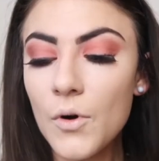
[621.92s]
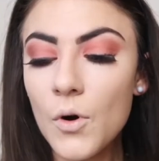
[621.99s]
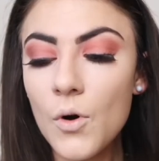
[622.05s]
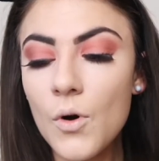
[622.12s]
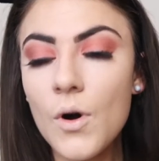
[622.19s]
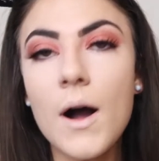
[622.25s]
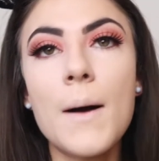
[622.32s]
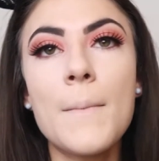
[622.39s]

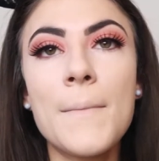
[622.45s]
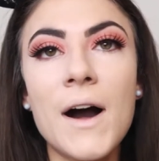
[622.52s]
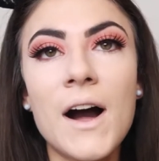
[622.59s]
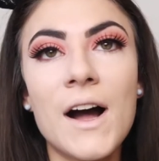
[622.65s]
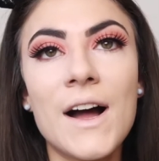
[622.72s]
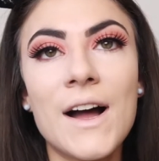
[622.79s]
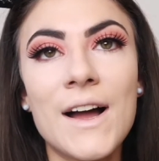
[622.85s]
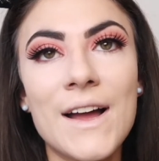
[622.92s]
For
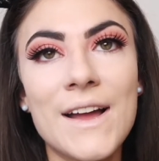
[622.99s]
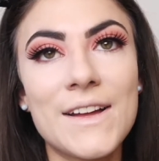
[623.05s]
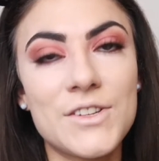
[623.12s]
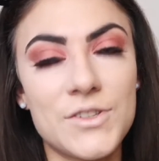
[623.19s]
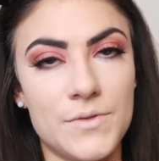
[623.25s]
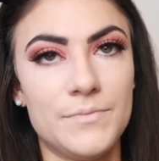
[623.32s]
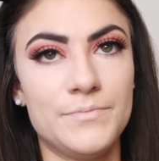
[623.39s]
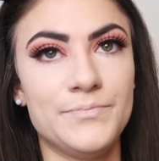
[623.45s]
my
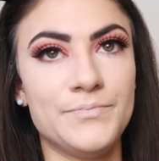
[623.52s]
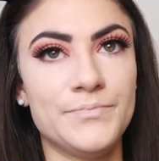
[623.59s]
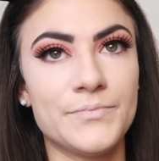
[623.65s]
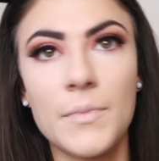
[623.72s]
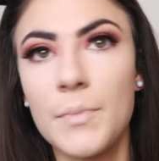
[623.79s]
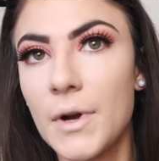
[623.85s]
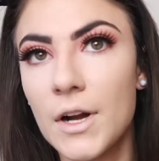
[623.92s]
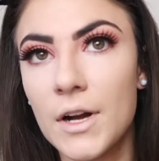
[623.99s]

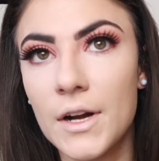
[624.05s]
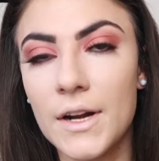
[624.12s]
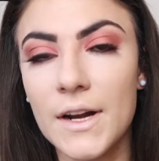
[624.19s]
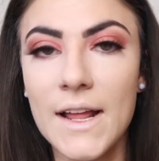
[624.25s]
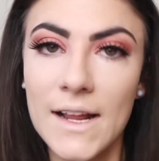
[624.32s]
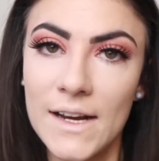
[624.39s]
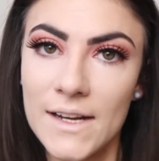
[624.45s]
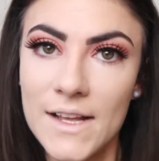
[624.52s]

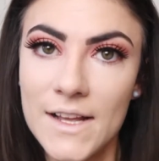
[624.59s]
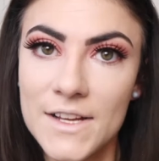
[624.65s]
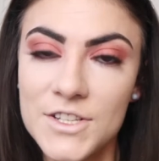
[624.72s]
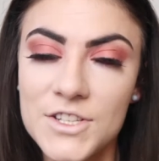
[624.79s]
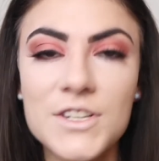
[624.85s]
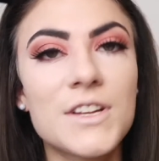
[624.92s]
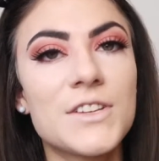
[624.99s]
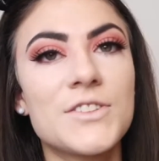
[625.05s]

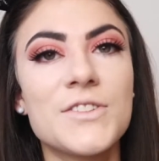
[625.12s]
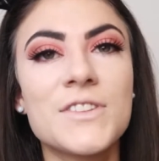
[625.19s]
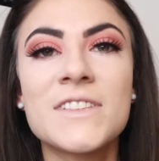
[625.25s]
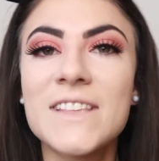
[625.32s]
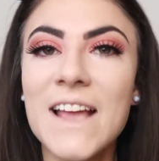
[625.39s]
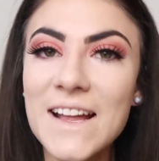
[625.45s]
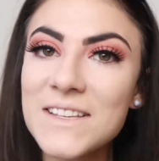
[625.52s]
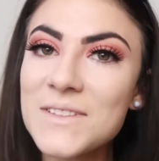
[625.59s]
English to
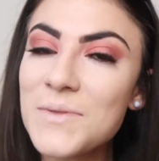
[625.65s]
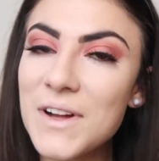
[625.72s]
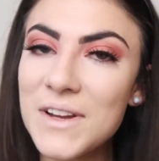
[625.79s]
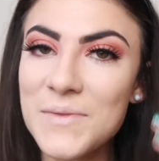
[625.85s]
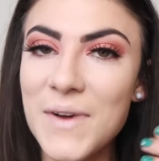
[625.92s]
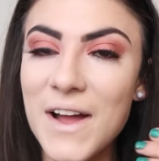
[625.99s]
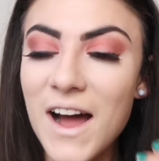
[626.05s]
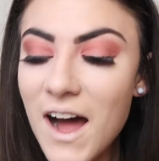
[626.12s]
set
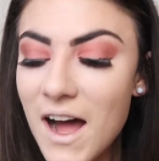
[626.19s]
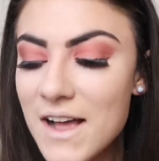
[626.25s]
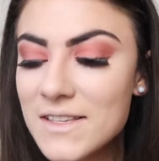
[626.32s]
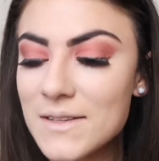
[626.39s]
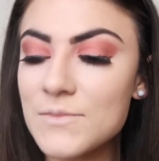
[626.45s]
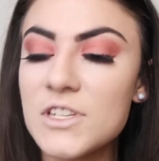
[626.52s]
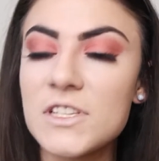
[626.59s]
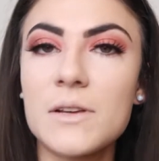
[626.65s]
under my eyes,
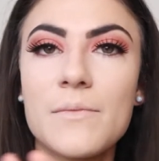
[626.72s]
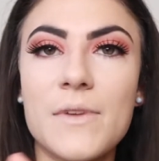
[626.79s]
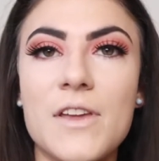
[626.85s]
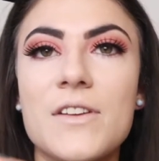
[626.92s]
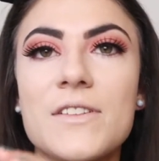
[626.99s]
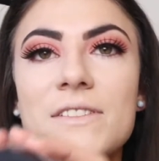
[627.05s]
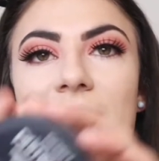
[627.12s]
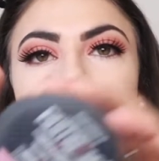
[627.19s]
I'm just going to be
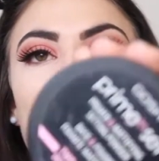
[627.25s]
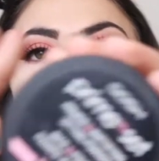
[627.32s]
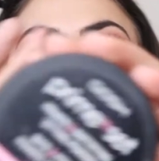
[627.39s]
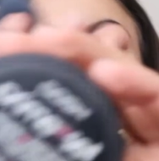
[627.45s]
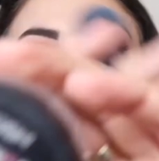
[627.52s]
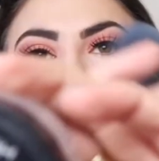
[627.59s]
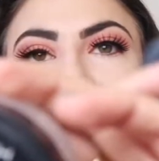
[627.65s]
using the